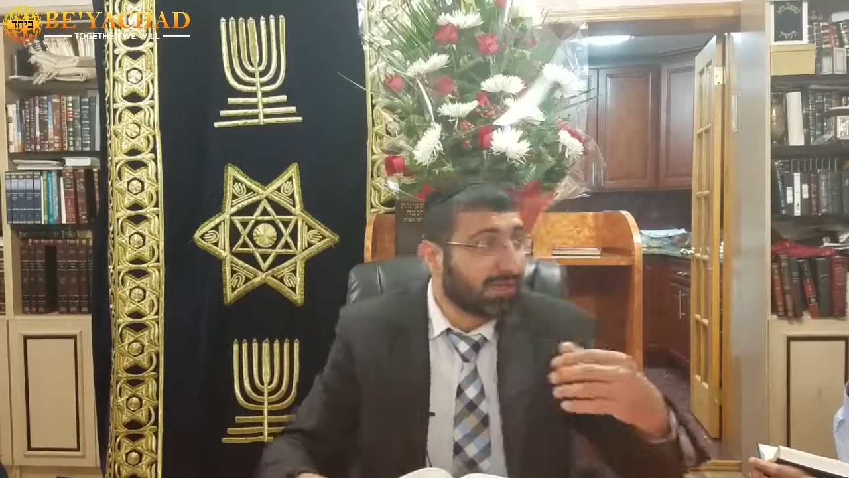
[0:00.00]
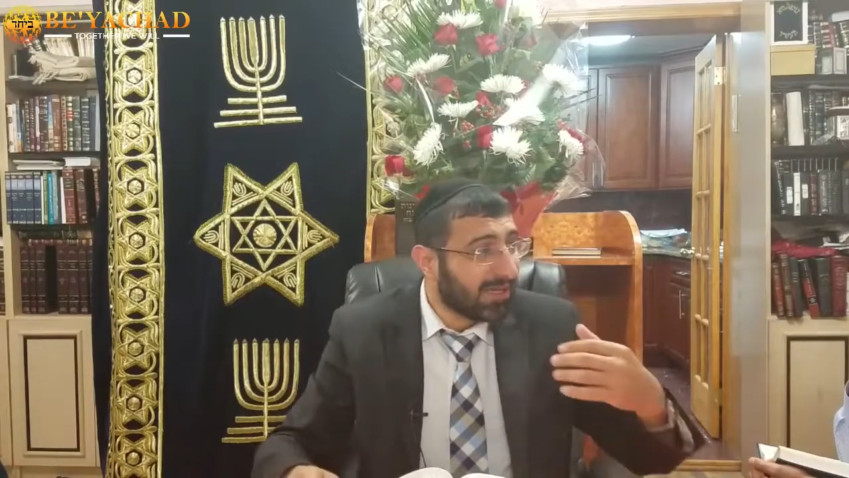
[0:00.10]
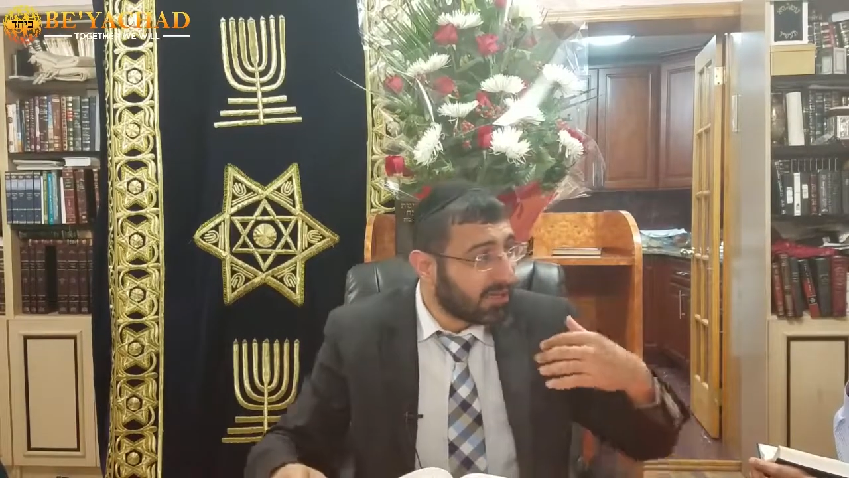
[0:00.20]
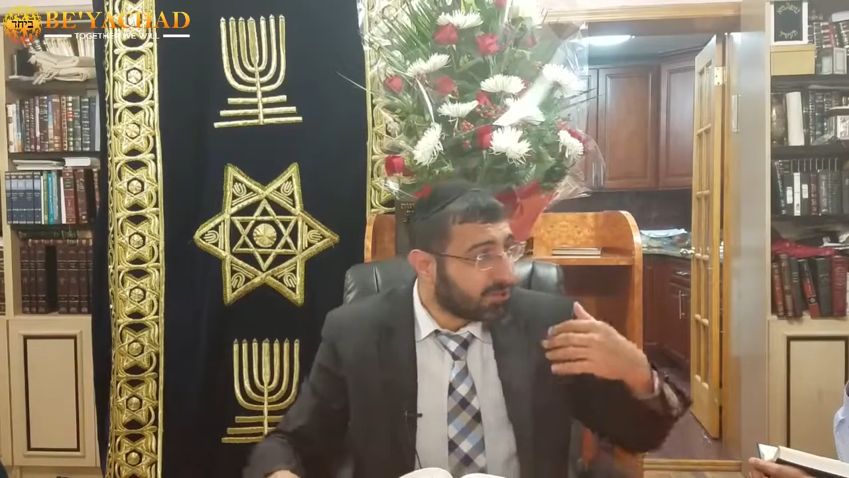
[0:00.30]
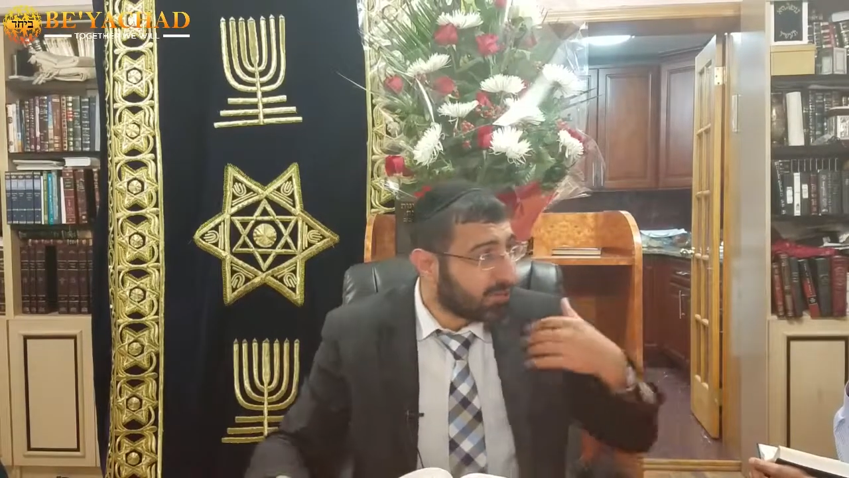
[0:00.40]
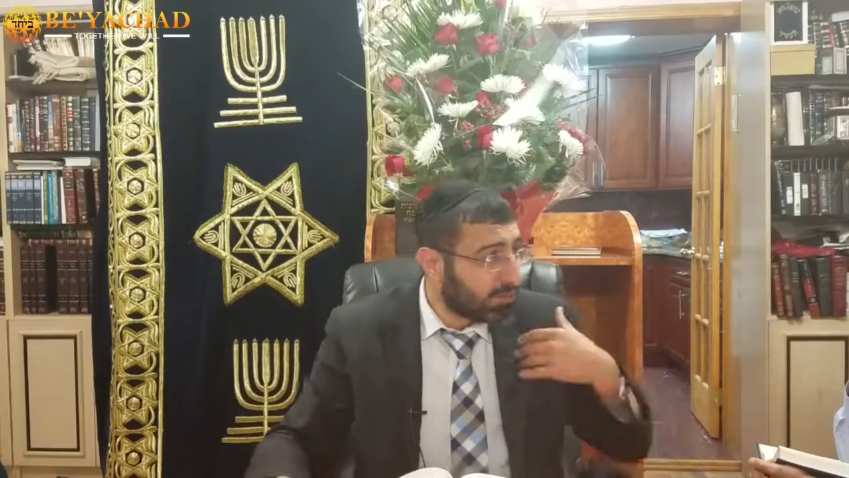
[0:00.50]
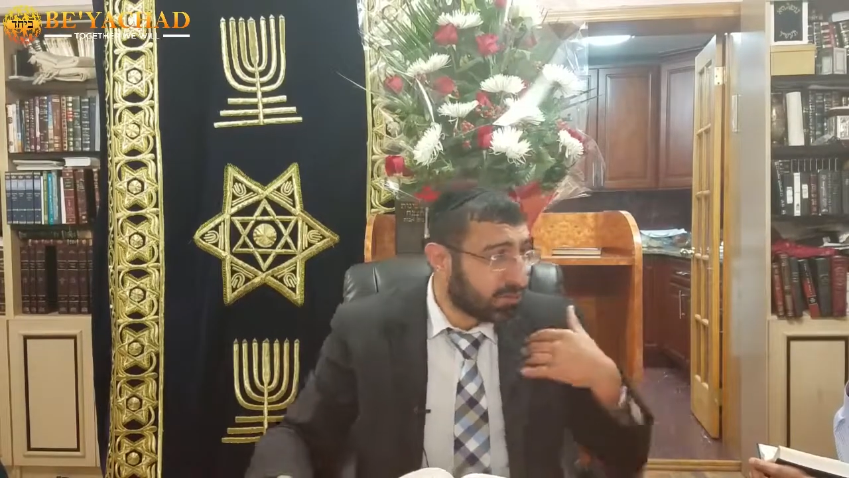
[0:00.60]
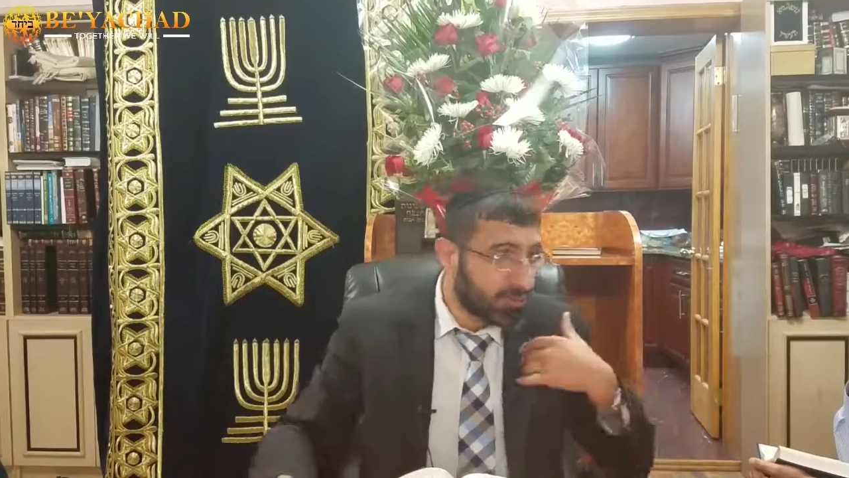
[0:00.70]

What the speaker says: He is called